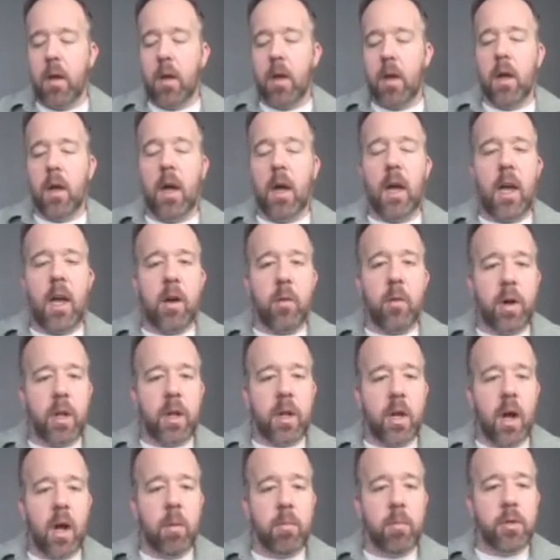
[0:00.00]
And when it
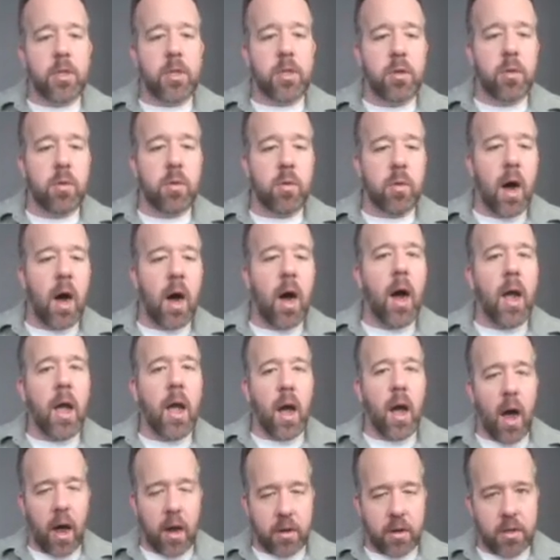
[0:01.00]
comes to
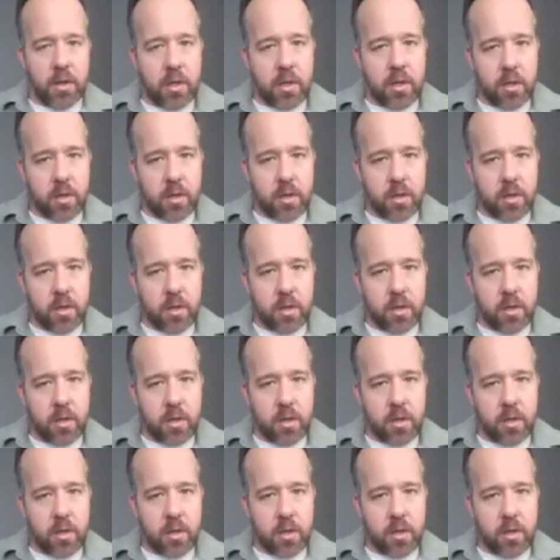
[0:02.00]
ions,